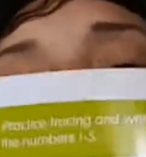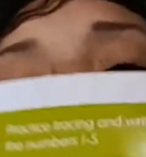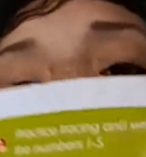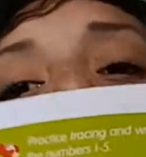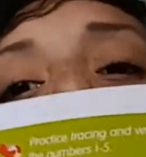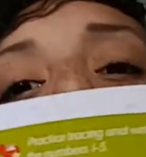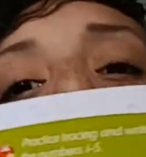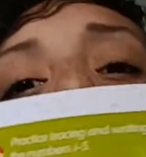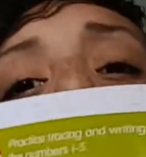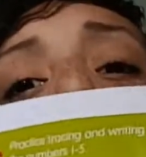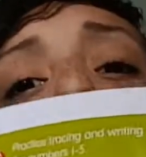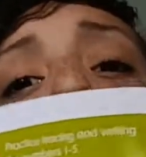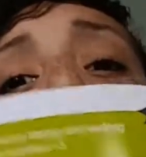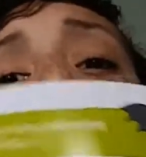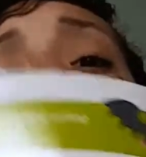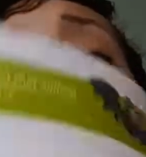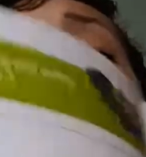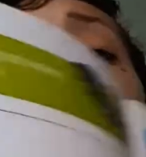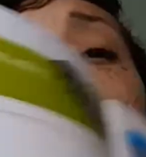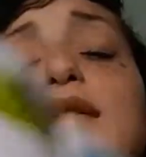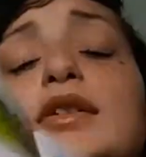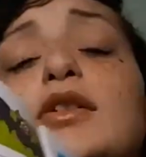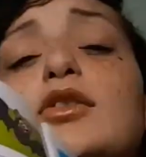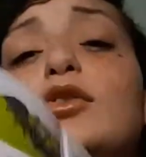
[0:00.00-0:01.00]
to do it, and then they
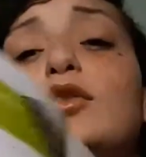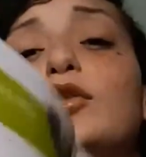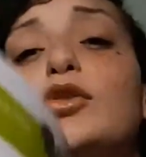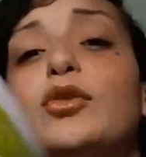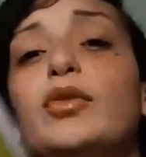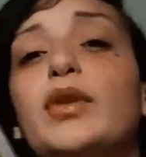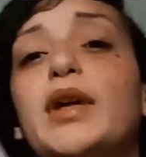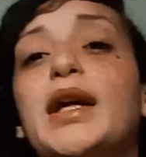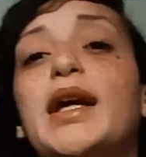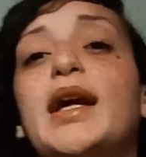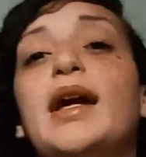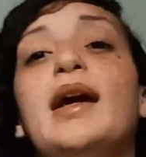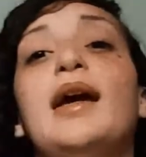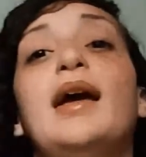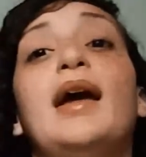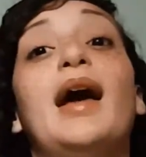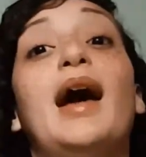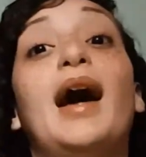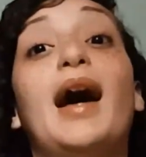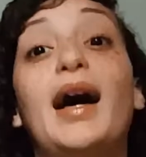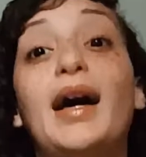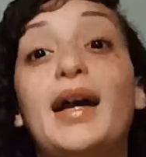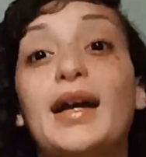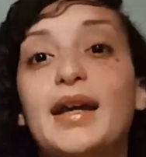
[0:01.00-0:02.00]
continue doing it.
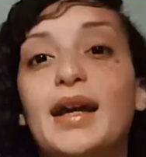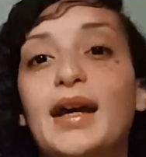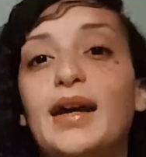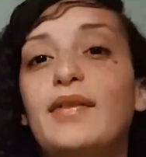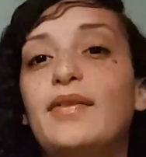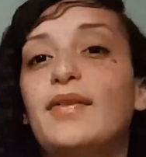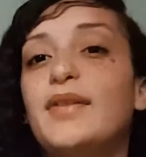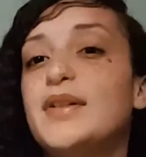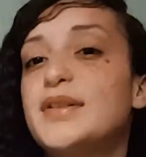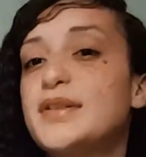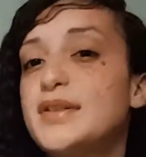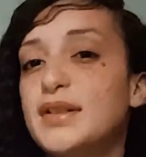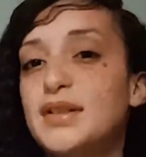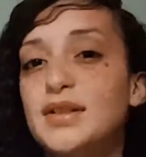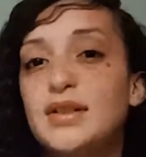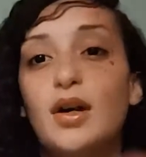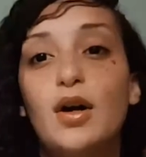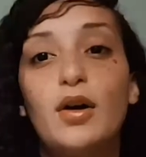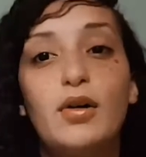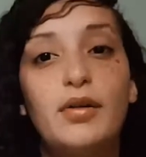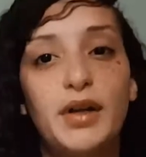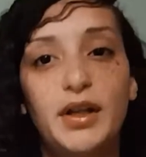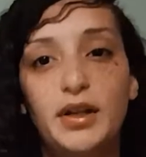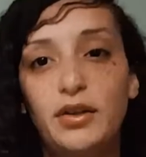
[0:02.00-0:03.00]
Again, this is
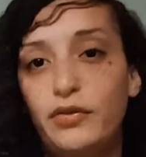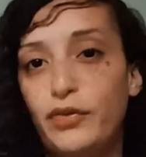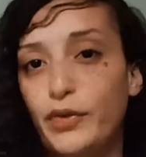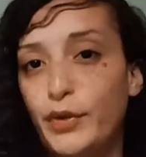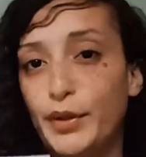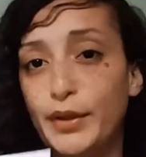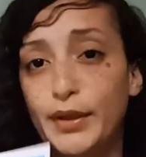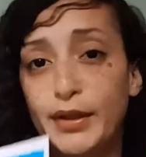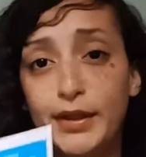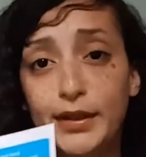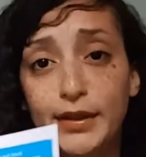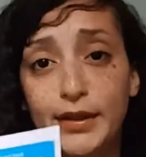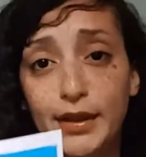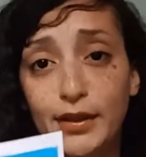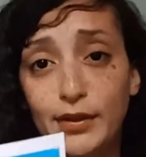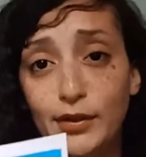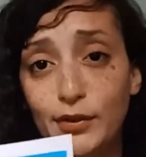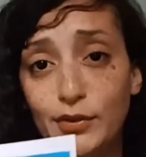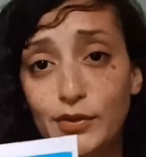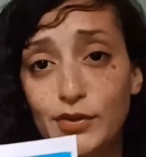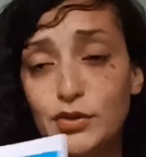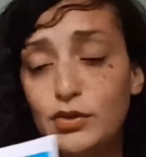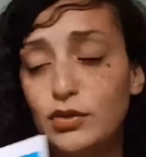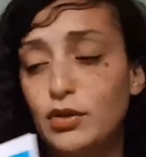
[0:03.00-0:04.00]
already for a kid that
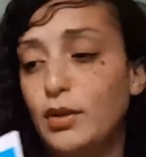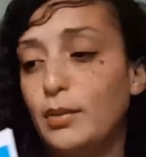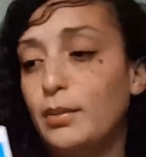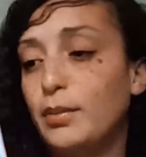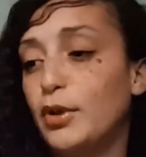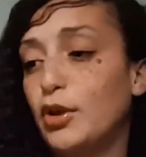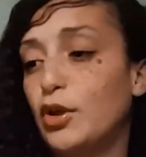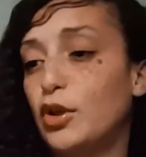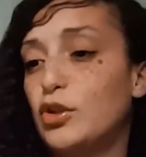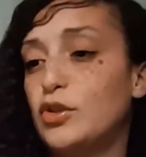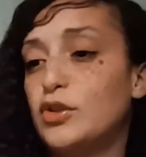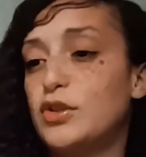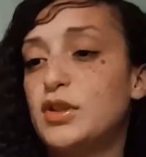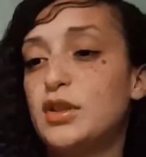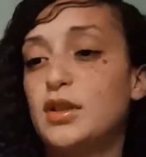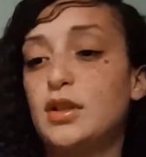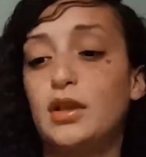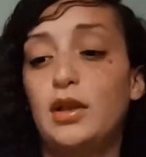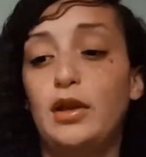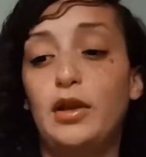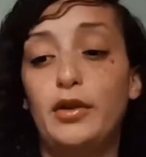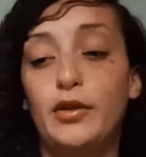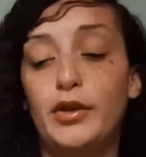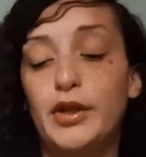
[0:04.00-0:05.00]
knows their numbers,
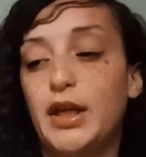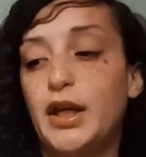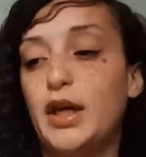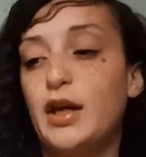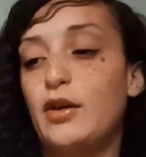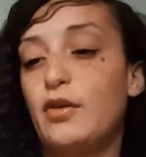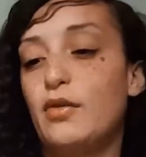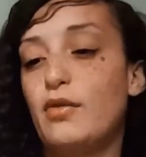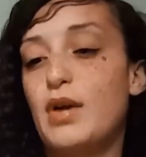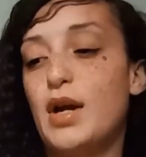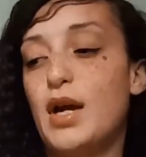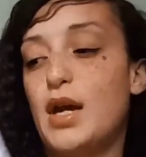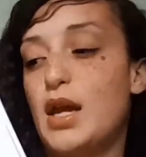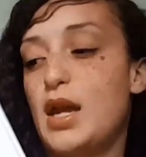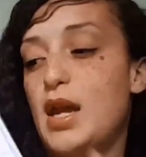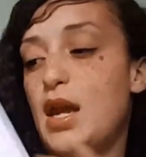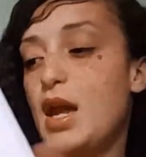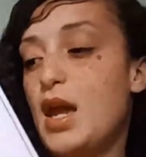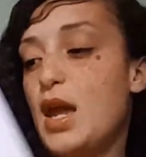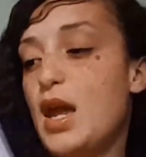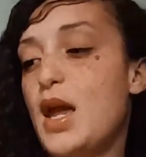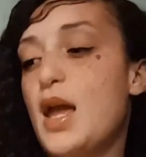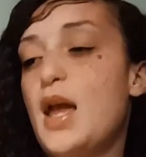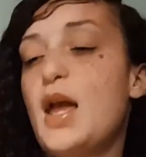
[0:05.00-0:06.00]
learning how to write.
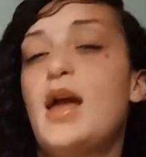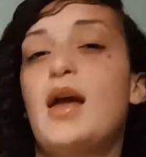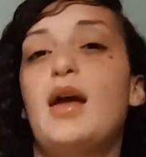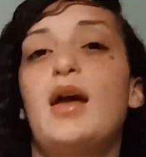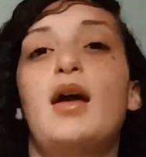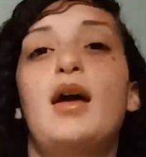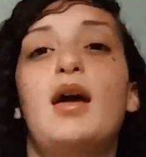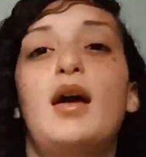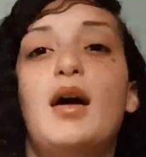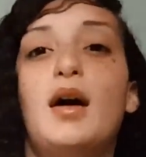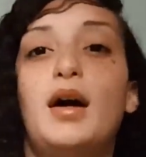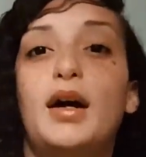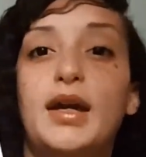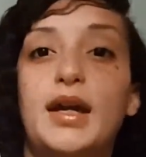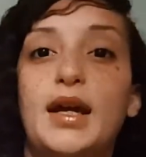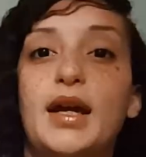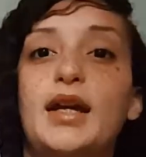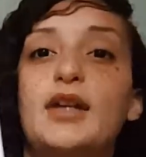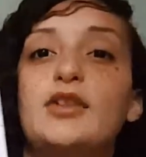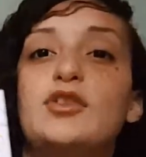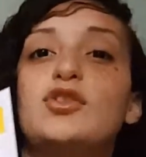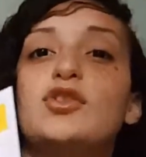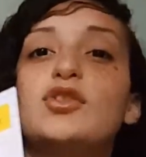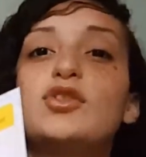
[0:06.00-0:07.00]

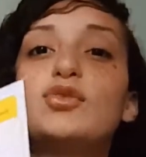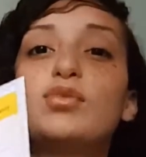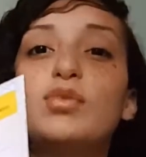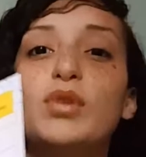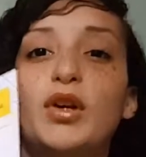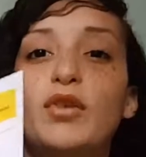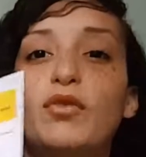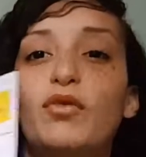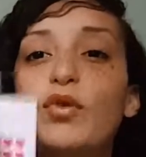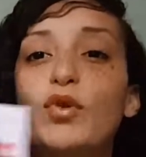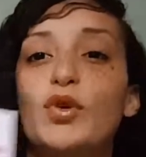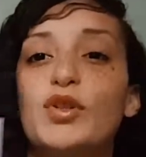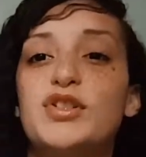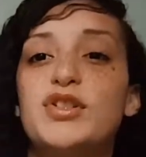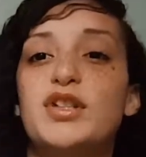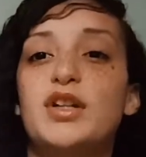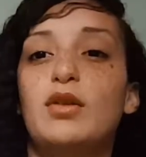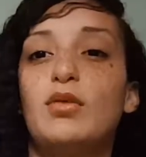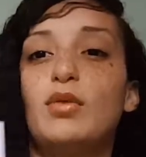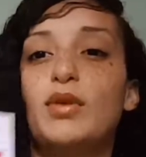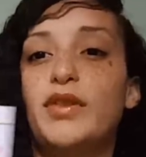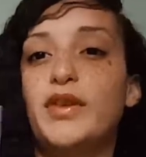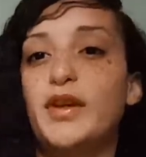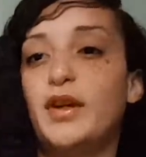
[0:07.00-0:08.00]
Again, just
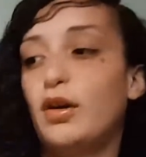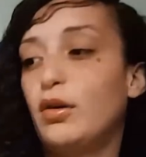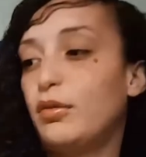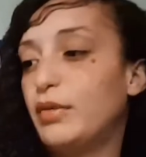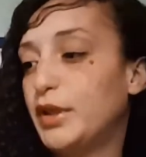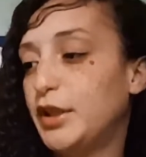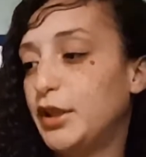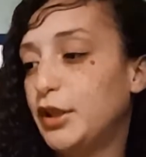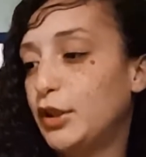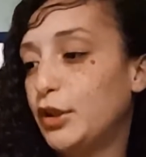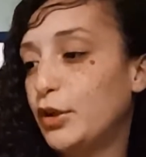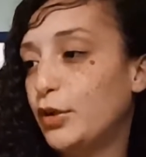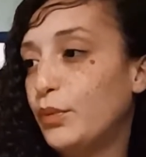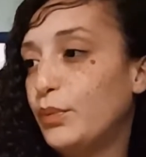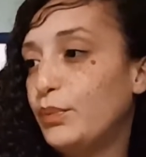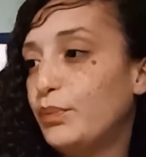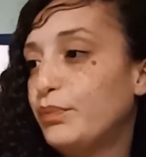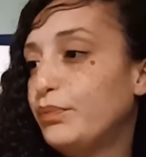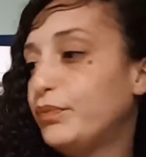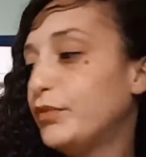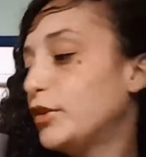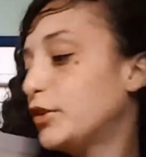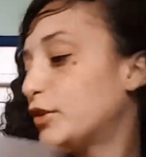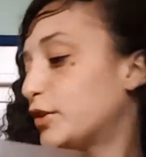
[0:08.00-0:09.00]
reinforcing what they already know.
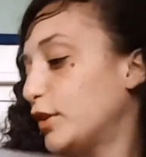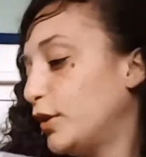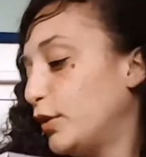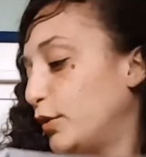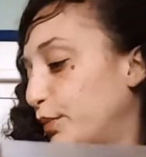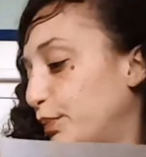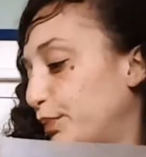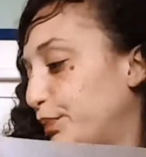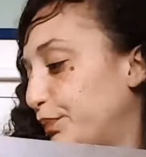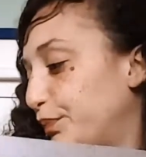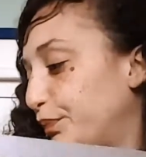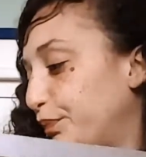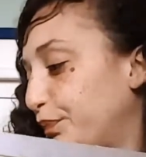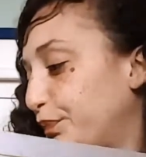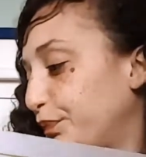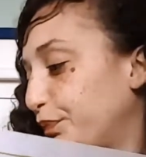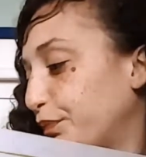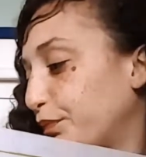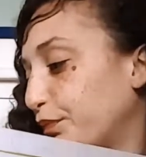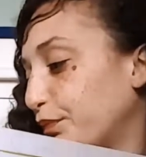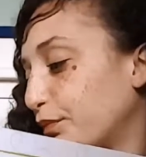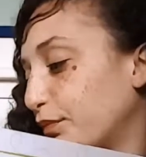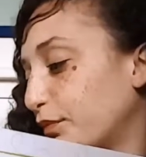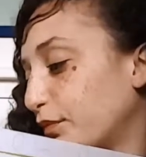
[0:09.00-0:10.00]
So,
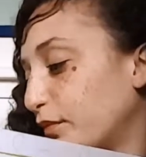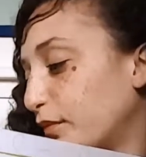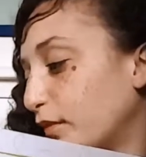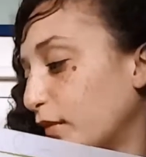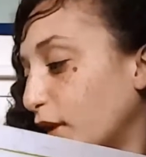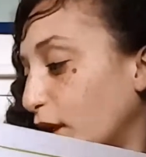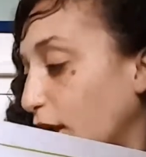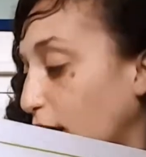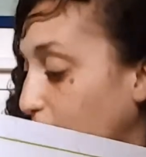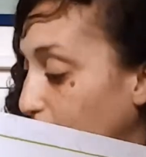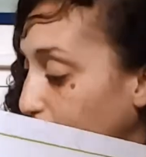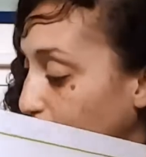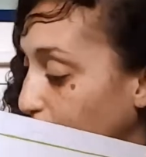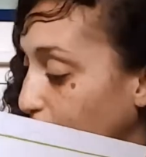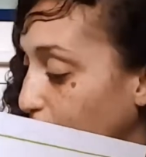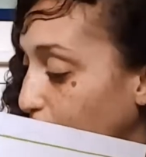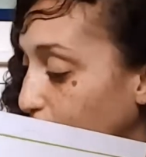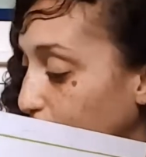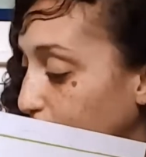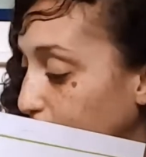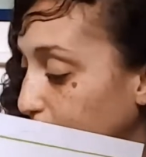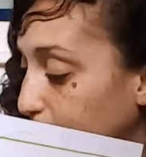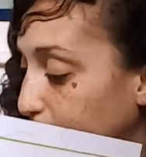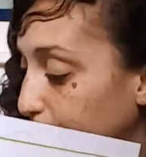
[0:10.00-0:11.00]
hi
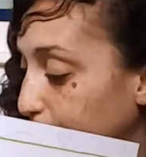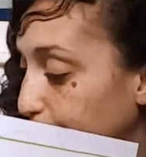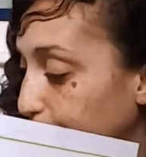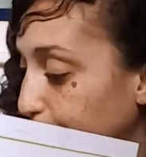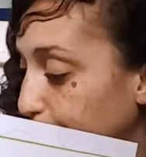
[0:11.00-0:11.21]
Aria.